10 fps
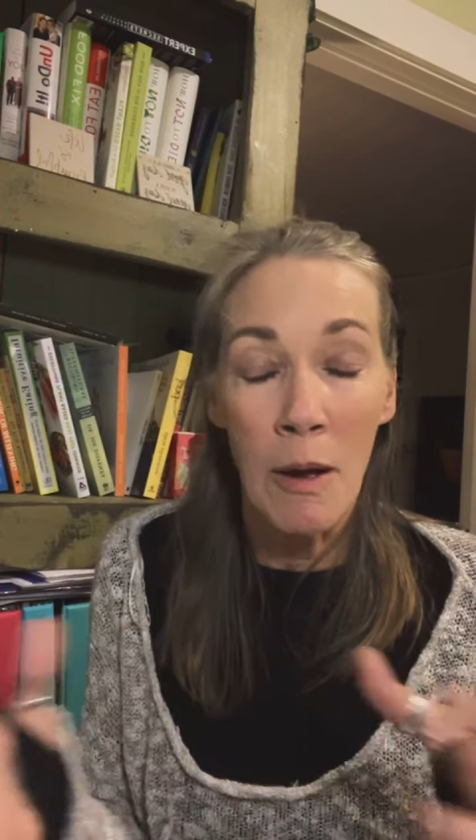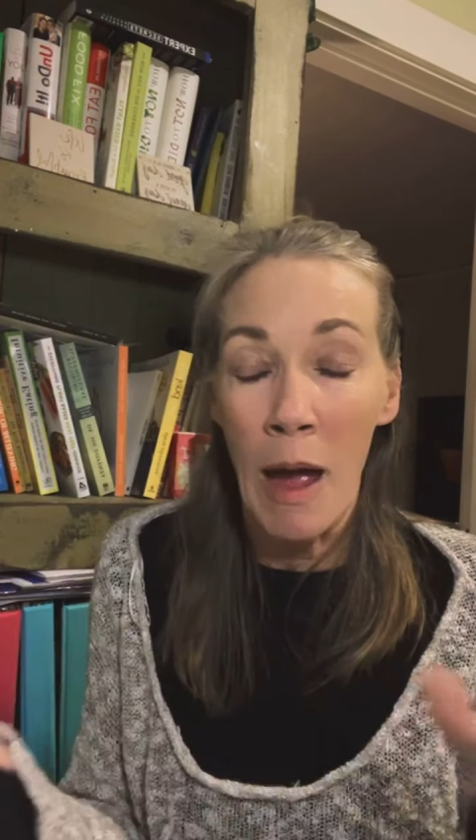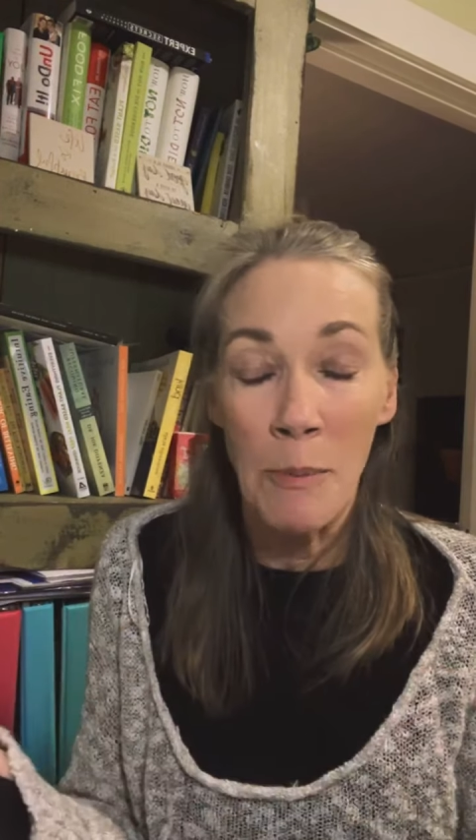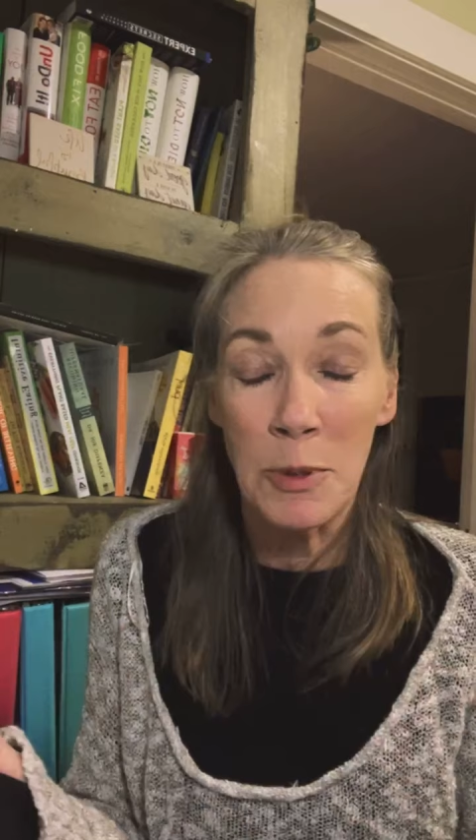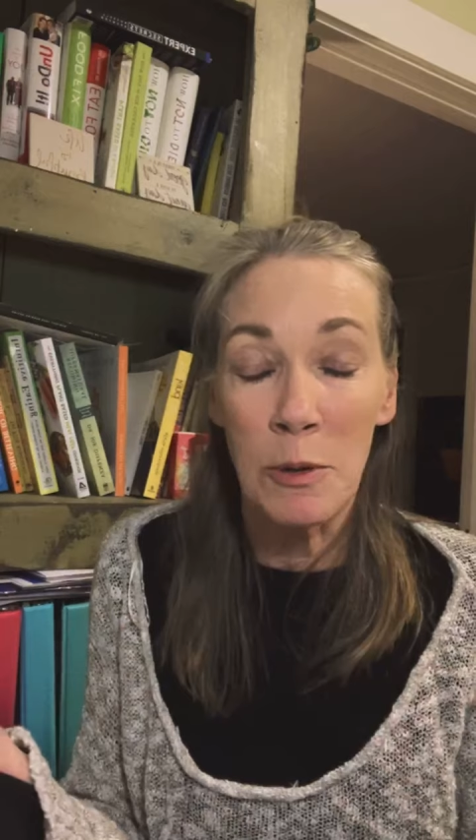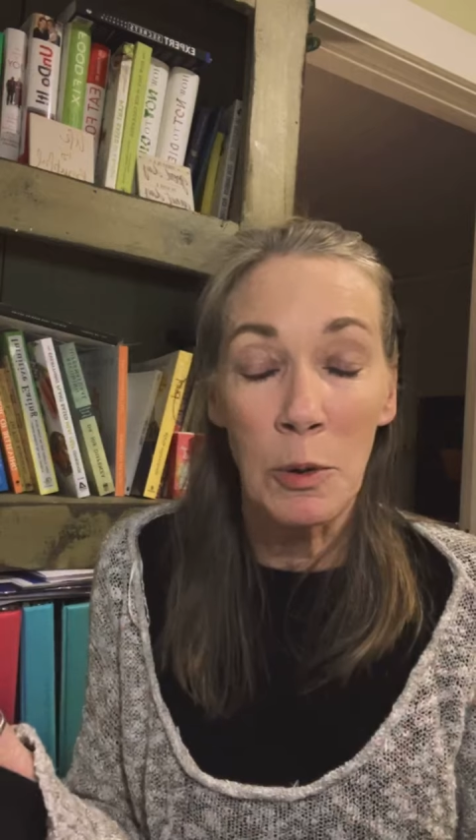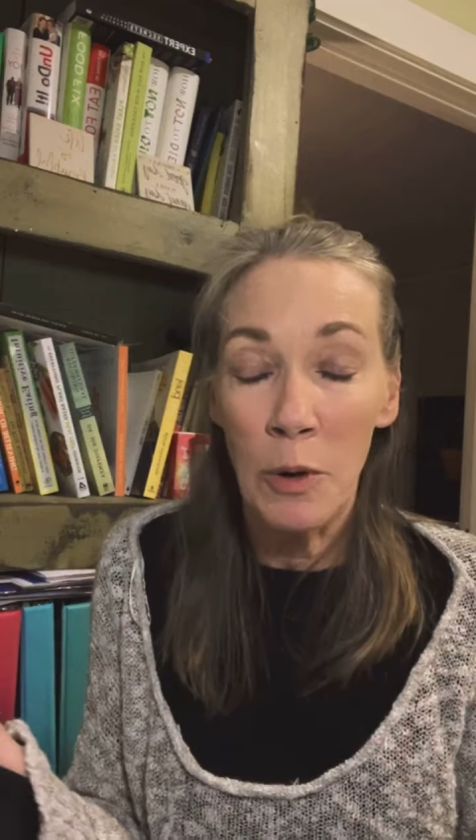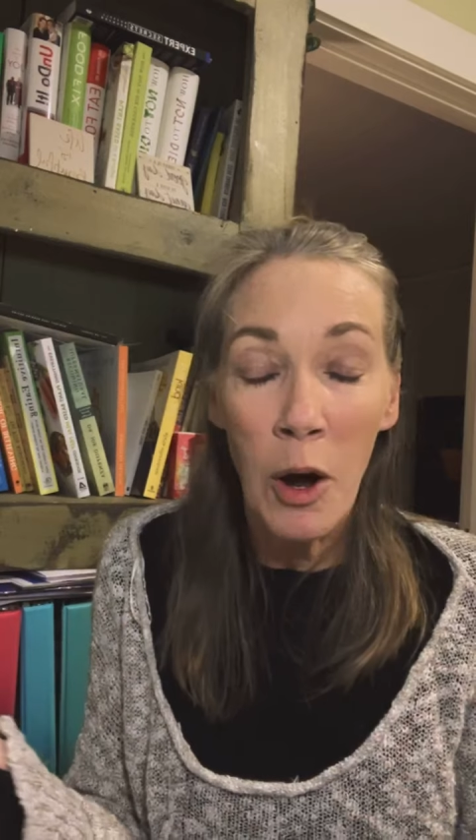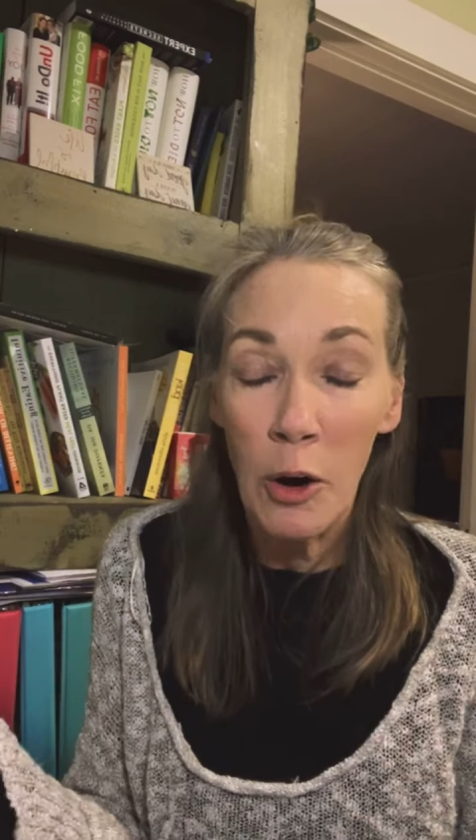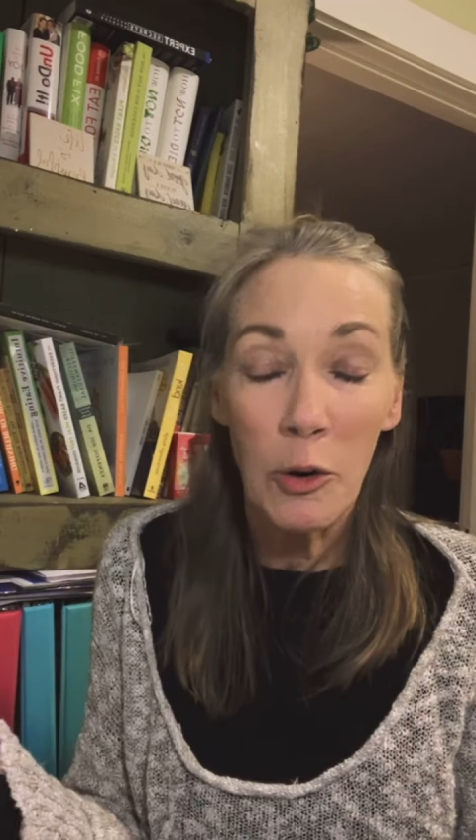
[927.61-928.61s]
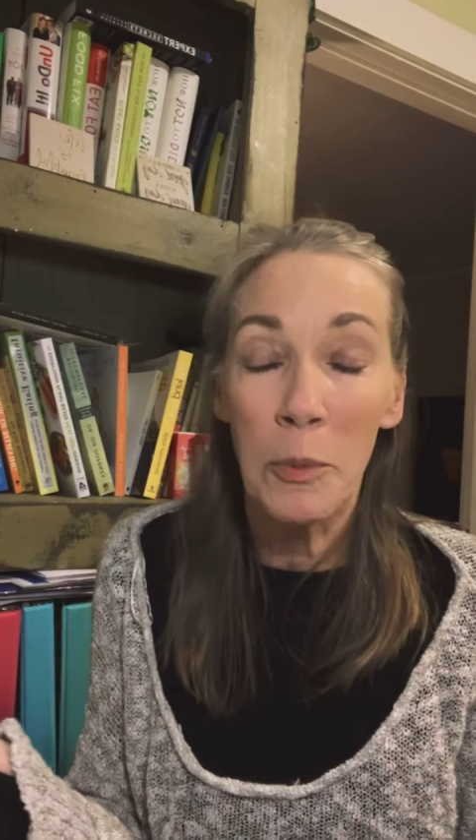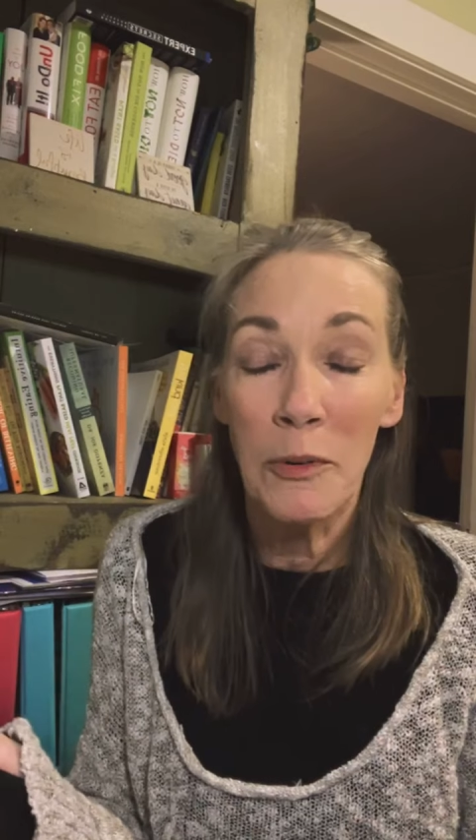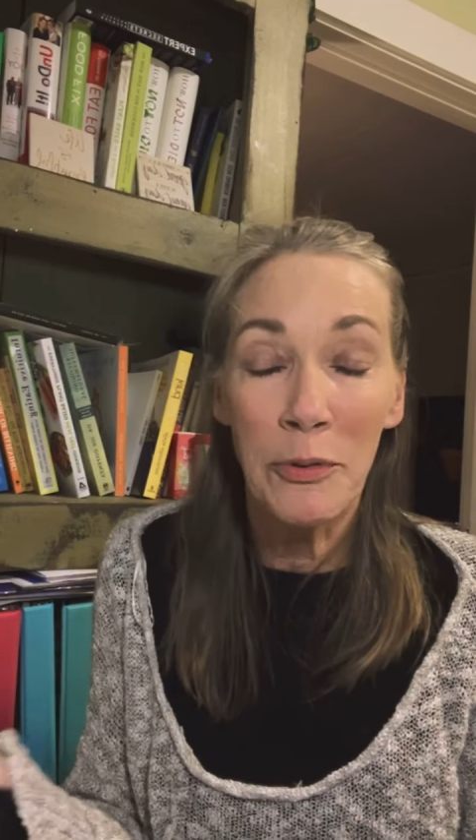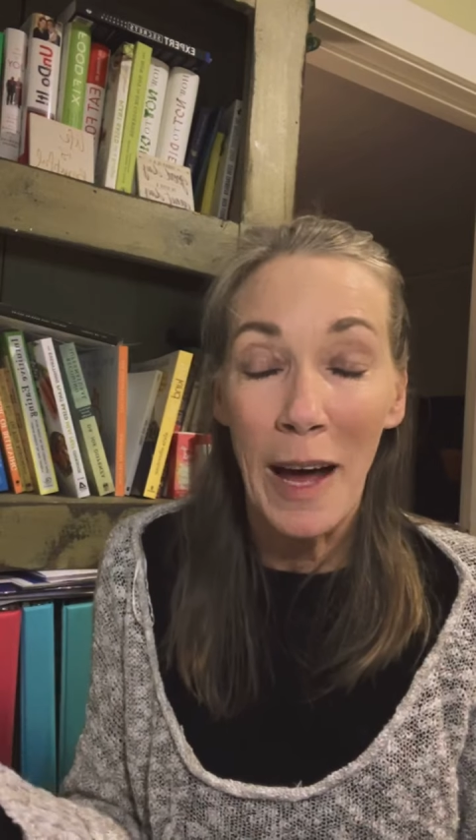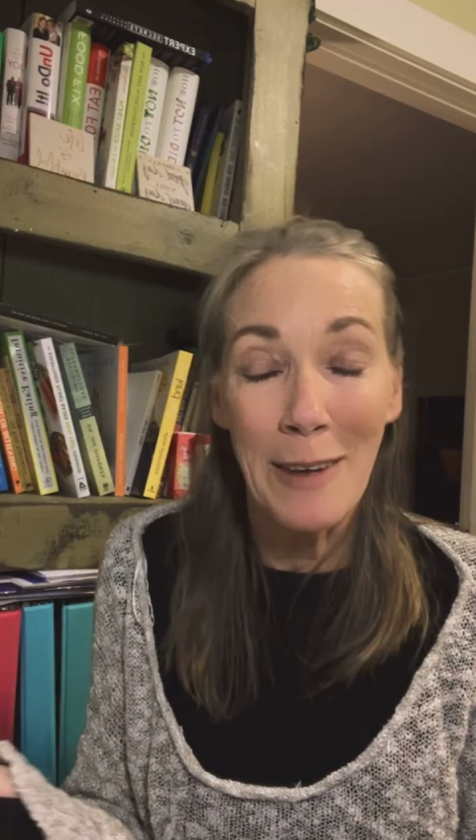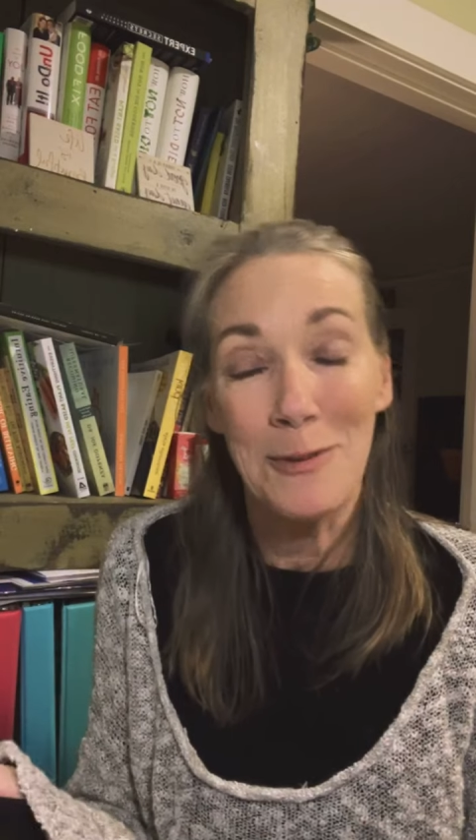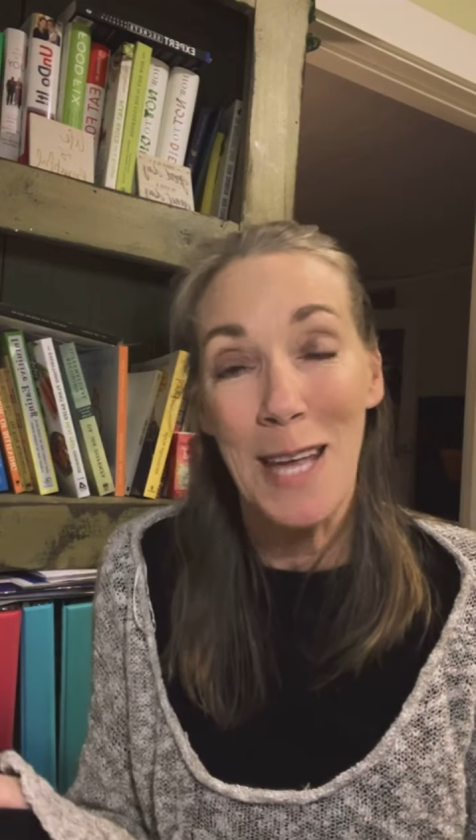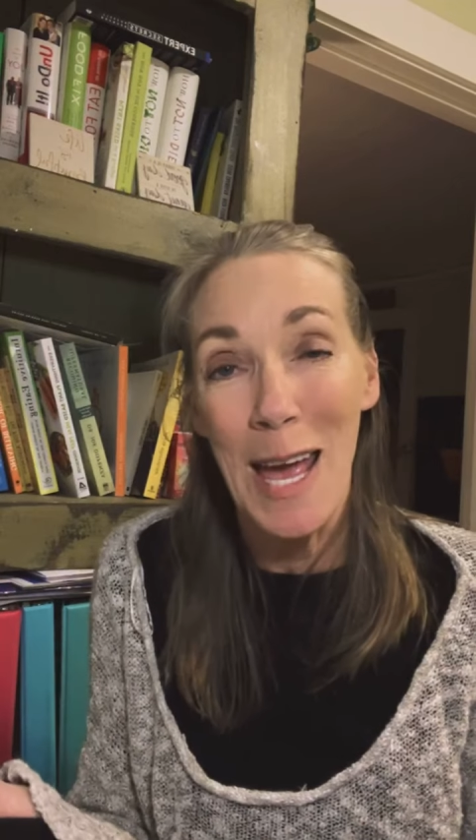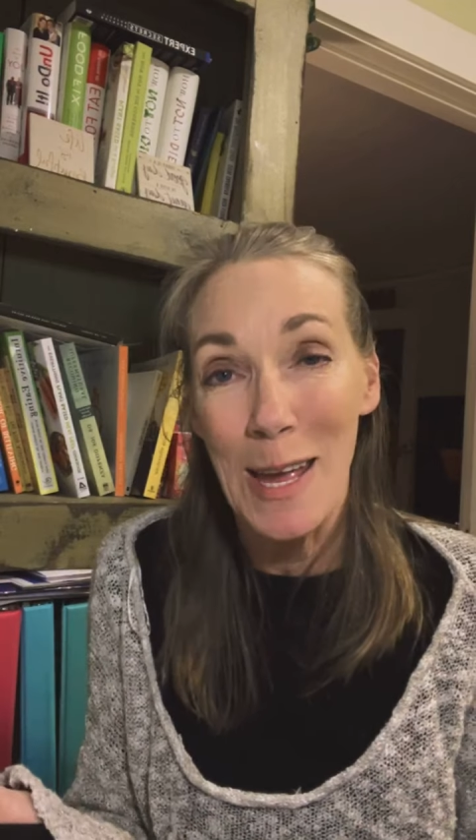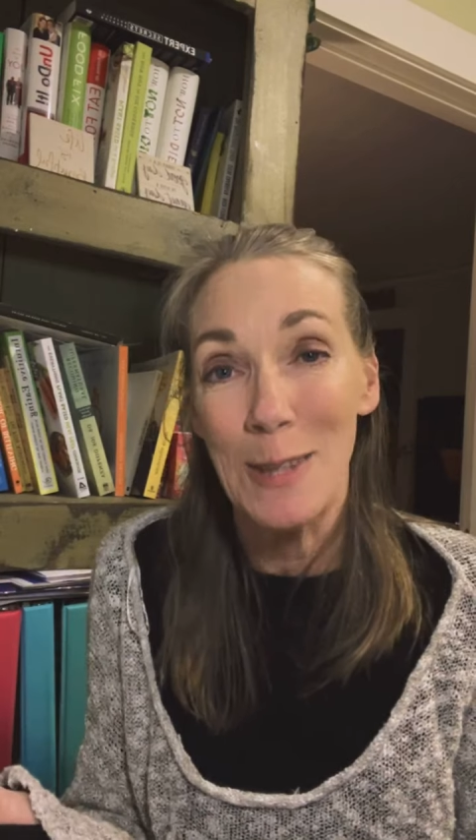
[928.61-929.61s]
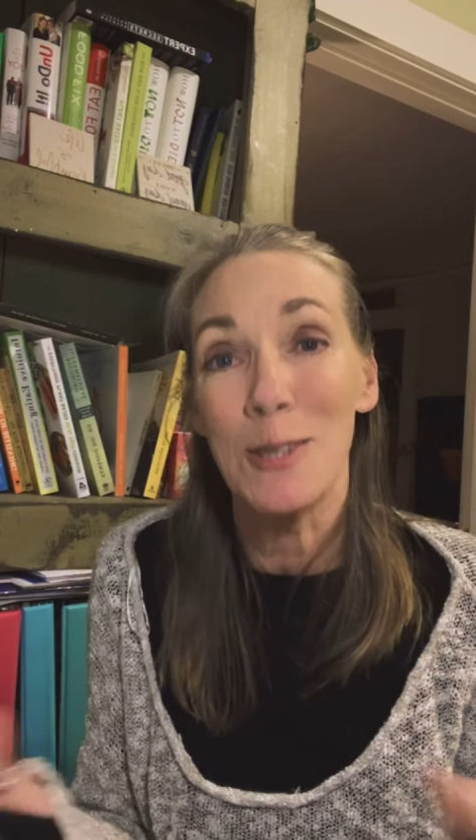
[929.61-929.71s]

absolute horrible 5 days.